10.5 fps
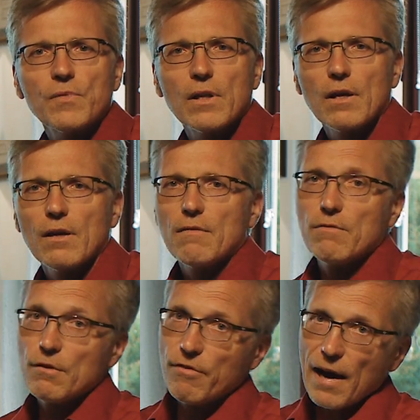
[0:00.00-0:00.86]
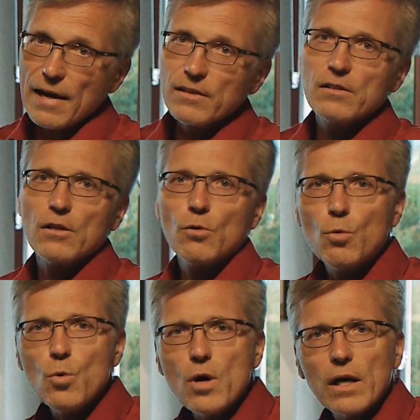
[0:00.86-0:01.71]
how far
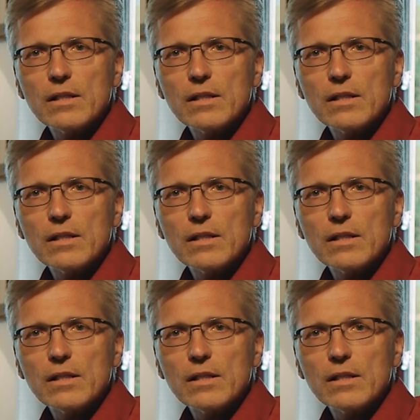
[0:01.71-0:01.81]
forward the